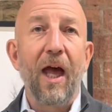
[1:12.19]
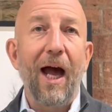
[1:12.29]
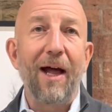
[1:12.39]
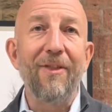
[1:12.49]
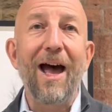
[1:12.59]

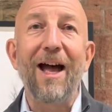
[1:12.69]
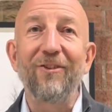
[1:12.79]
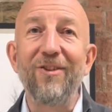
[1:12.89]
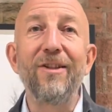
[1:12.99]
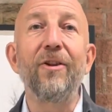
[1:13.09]
And that has
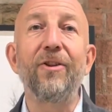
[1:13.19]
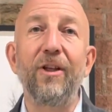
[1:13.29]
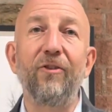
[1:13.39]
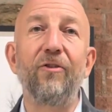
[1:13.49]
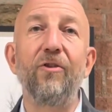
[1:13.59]
nothing
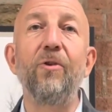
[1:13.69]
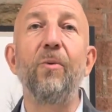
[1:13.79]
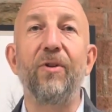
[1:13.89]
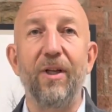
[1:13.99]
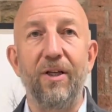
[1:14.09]
to do
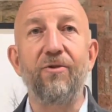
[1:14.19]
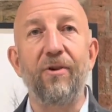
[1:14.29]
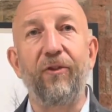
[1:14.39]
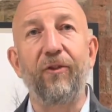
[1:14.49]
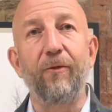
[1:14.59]
with the
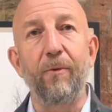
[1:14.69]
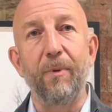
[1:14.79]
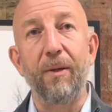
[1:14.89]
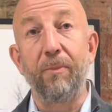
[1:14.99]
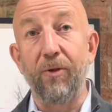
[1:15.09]
interests of the
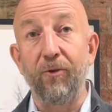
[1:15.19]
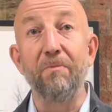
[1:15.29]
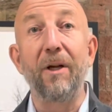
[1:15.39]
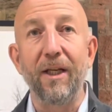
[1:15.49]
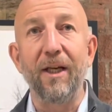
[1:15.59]
people whose
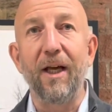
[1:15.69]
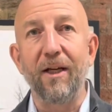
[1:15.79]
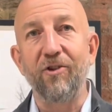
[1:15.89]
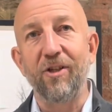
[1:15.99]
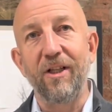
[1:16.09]
money it
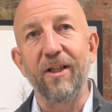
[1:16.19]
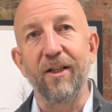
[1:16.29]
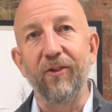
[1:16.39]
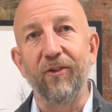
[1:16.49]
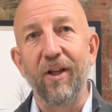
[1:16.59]
actually
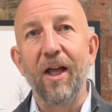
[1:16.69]
is.